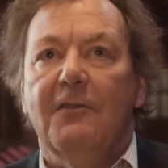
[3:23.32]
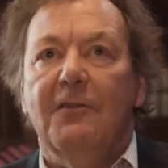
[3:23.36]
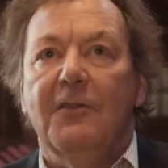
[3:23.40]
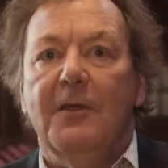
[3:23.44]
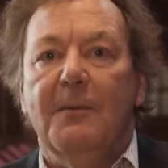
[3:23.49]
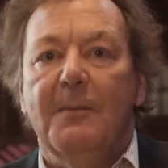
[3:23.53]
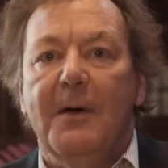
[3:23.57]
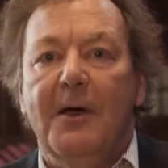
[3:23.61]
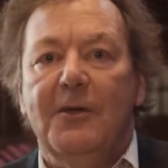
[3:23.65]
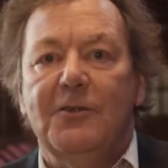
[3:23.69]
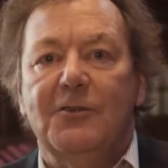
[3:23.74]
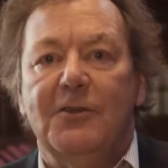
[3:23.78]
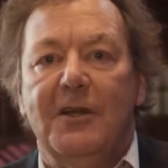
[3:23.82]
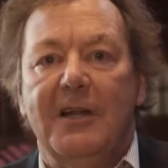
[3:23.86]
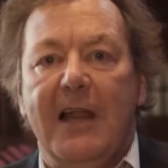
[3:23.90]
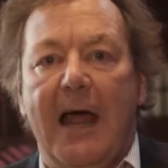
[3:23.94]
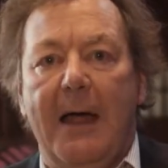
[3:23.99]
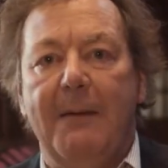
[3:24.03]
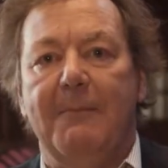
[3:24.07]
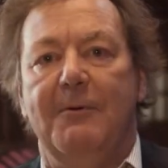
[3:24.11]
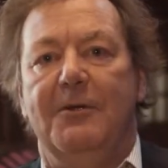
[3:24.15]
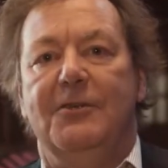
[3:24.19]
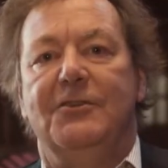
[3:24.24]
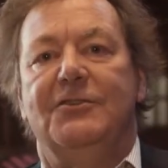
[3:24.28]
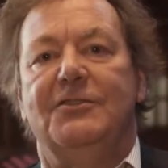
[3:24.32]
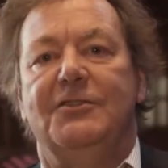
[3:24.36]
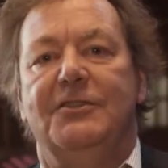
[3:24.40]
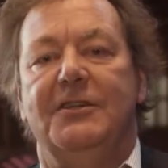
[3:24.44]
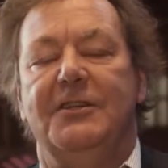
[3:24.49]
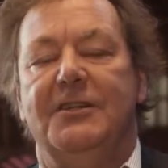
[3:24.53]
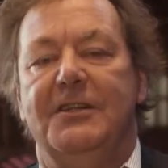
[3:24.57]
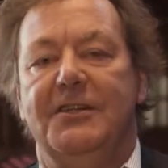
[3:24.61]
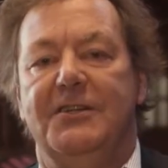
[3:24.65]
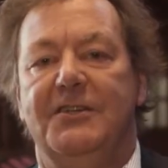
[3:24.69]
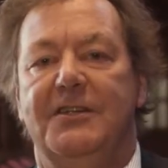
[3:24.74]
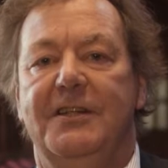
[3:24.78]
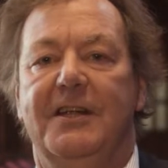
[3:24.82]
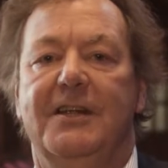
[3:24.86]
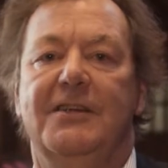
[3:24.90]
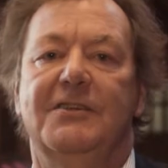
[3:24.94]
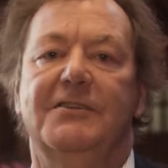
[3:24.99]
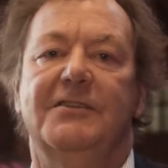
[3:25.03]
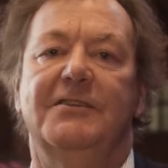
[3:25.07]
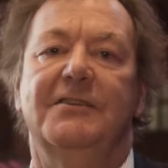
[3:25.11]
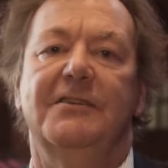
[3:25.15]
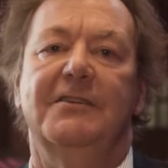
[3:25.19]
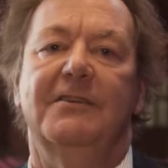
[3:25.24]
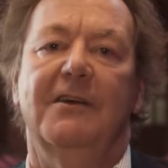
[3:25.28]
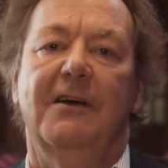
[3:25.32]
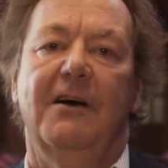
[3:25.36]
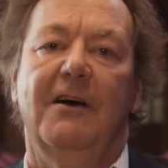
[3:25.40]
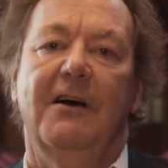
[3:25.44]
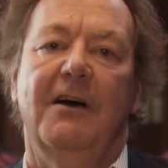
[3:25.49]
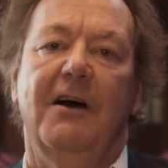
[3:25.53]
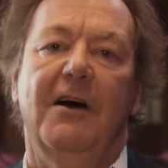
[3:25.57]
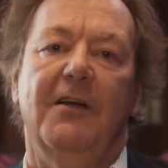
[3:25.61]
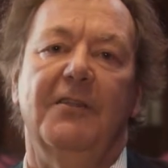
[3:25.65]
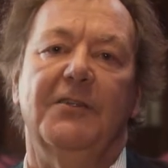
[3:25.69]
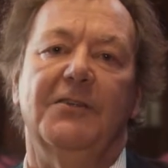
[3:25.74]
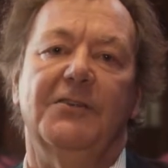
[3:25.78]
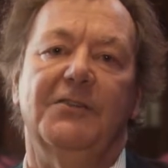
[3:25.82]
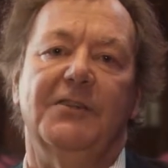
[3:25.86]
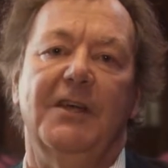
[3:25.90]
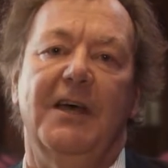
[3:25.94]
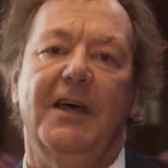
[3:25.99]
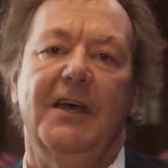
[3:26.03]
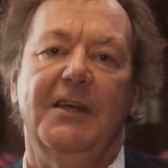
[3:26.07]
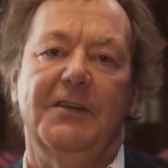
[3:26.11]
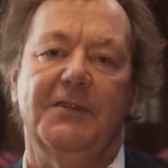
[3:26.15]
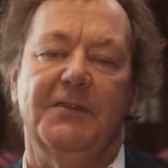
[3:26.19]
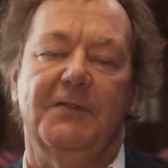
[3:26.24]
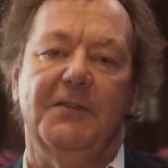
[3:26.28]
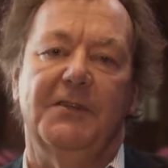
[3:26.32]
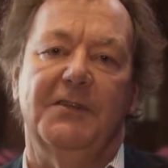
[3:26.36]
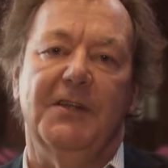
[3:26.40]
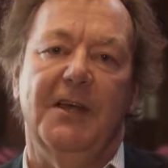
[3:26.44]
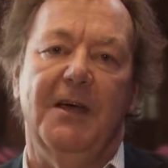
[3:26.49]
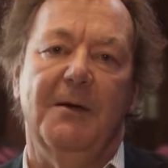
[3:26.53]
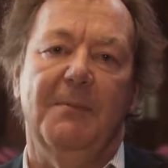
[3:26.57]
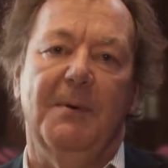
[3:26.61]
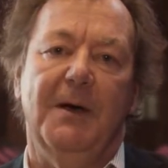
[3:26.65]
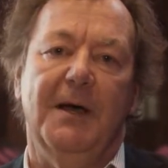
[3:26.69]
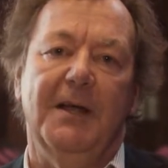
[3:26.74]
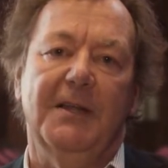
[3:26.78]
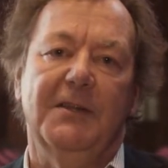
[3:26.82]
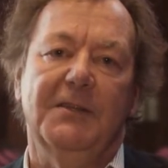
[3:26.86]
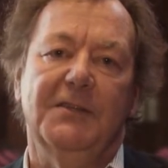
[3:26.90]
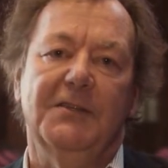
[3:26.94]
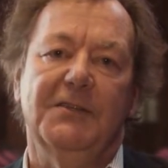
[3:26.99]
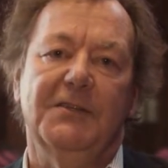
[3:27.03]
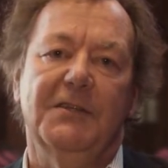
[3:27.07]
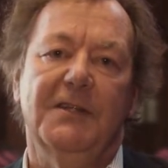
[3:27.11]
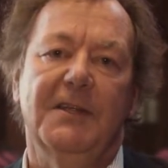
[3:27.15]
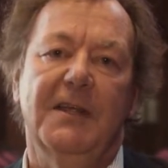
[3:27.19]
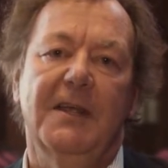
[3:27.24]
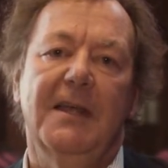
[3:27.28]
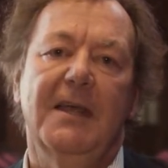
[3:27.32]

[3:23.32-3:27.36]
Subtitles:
the most glamorous statistics are the size of the turbines.